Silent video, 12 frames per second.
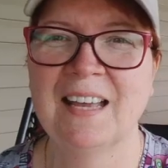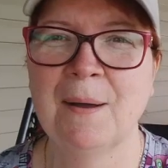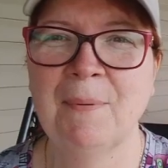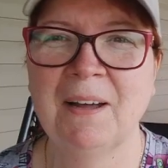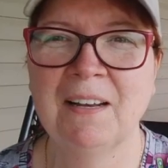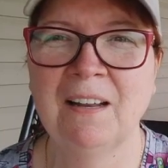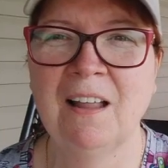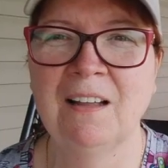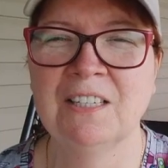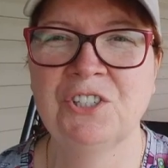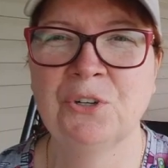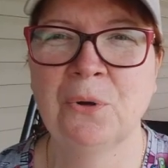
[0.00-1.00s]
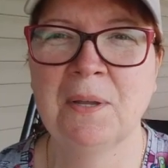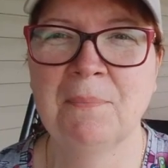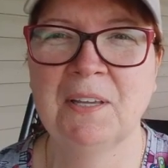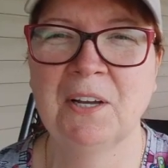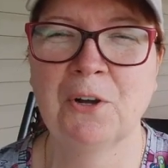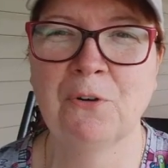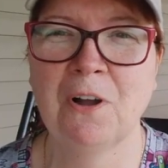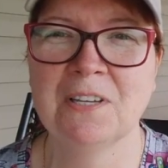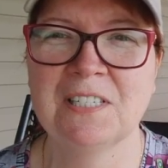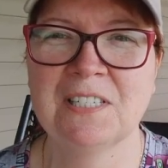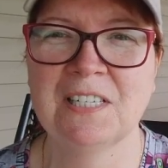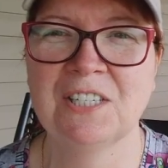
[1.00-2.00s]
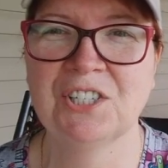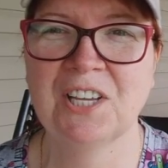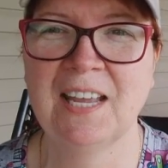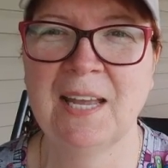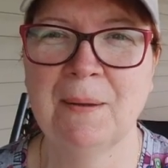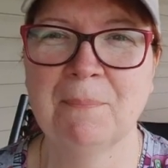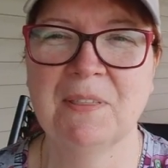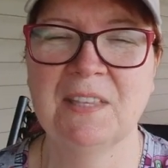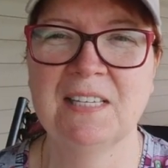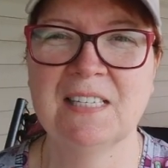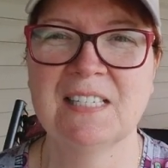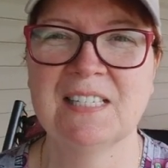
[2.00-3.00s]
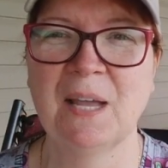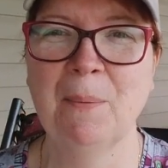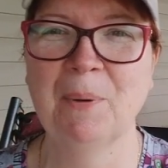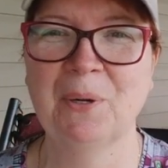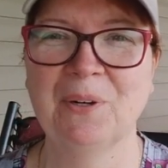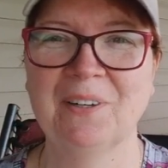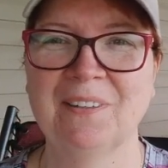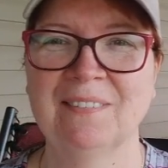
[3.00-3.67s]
Come on along and join me on Cross Stitch Camp this summer.